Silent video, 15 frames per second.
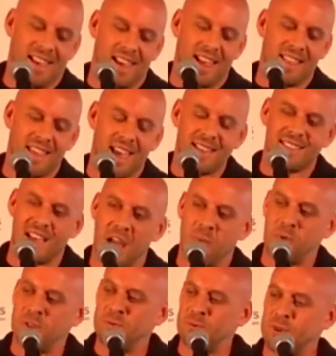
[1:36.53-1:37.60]
at that
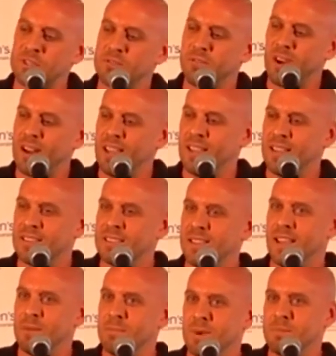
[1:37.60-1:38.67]
time, what's funny is
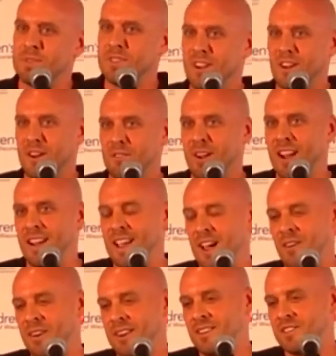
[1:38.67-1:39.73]
I'm staring right
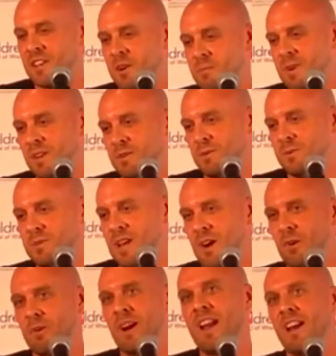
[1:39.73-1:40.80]
now at a gentleman who's
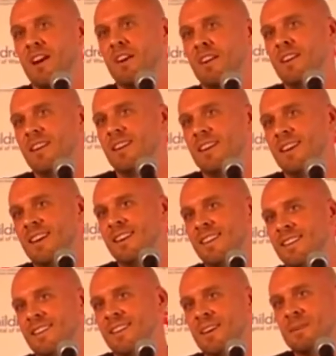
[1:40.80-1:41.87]
now gray-haired and
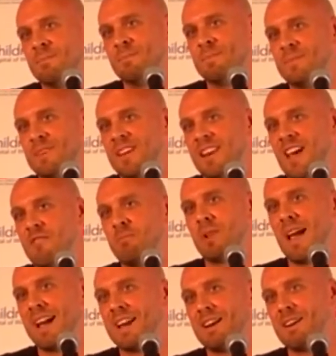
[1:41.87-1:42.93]
did have
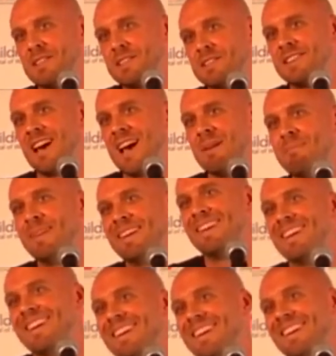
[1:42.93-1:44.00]
black hair at the time,
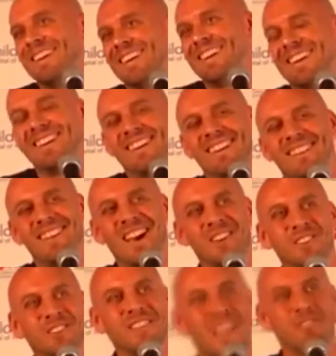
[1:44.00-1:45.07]

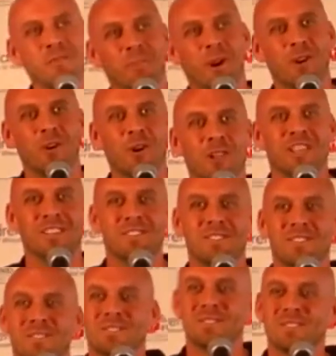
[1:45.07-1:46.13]
Dr. David Margolis,